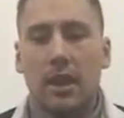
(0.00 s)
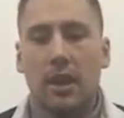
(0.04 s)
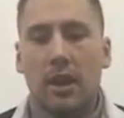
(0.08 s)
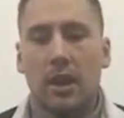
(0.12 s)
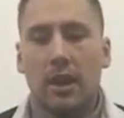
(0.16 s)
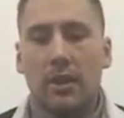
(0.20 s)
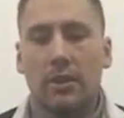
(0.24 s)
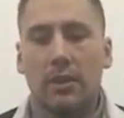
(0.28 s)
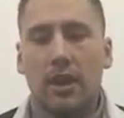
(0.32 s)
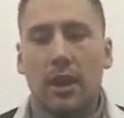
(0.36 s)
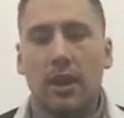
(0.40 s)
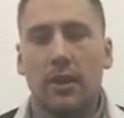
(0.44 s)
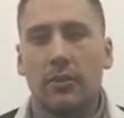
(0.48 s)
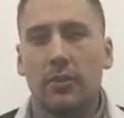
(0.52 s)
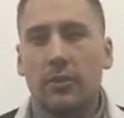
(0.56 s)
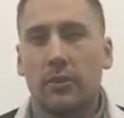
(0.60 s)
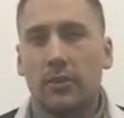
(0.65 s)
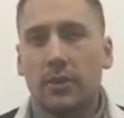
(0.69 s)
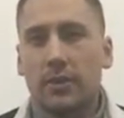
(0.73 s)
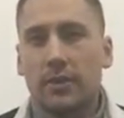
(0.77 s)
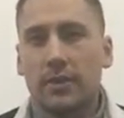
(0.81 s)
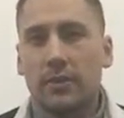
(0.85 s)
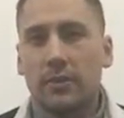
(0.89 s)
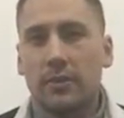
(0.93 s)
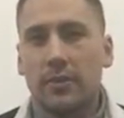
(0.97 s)
I don't
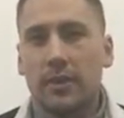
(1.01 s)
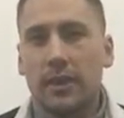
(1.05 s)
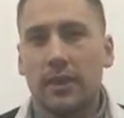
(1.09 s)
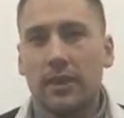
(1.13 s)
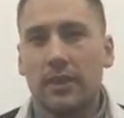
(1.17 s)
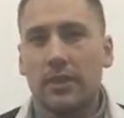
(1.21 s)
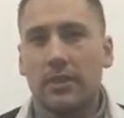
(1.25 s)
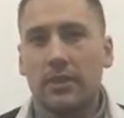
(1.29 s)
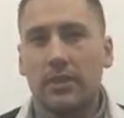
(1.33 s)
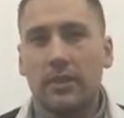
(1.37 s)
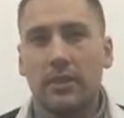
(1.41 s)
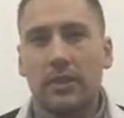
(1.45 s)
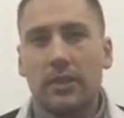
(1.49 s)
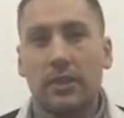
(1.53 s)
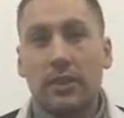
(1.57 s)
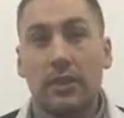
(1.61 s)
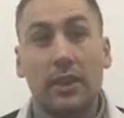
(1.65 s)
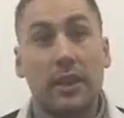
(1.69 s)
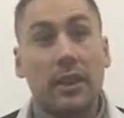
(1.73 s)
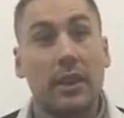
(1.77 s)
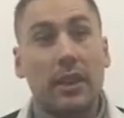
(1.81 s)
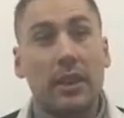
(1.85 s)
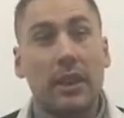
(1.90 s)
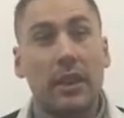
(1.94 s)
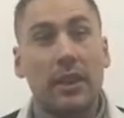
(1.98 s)
want to be stuck
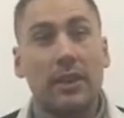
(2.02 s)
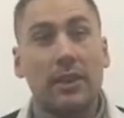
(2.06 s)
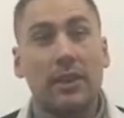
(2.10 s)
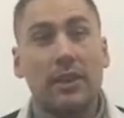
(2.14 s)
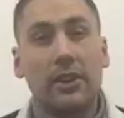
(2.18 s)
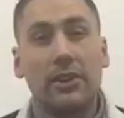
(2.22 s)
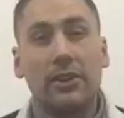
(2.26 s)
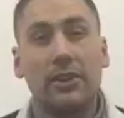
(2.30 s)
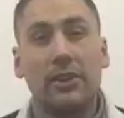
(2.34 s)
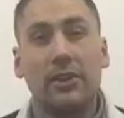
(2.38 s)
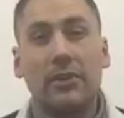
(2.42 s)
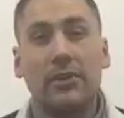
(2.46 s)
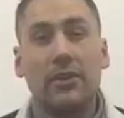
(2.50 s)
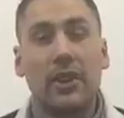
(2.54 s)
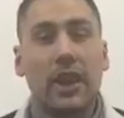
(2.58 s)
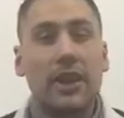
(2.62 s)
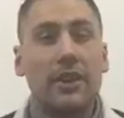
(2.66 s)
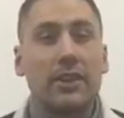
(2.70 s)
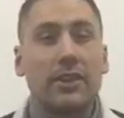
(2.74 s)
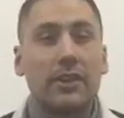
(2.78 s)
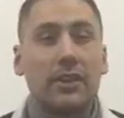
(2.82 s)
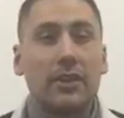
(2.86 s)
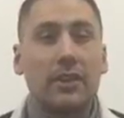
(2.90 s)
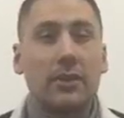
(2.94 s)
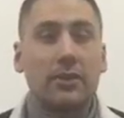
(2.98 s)
in a
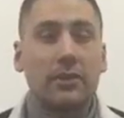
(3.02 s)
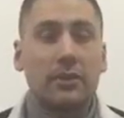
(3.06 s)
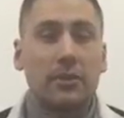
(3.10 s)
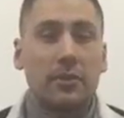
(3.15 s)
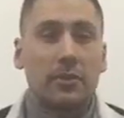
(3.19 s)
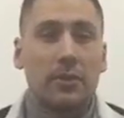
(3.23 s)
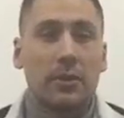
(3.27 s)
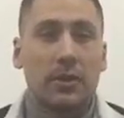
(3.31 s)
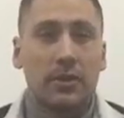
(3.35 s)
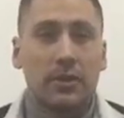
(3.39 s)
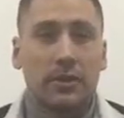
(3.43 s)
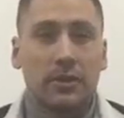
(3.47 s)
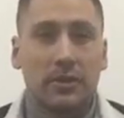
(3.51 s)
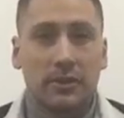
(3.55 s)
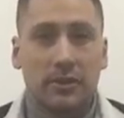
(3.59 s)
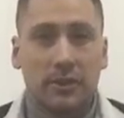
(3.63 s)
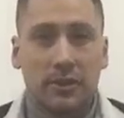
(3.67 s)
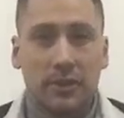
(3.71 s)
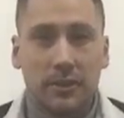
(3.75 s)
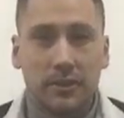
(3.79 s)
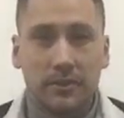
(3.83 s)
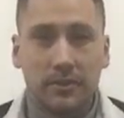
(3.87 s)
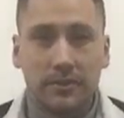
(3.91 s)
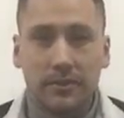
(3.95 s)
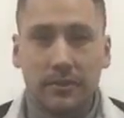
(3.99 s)
relationship with a computer
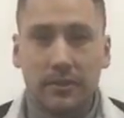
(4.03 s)
screen.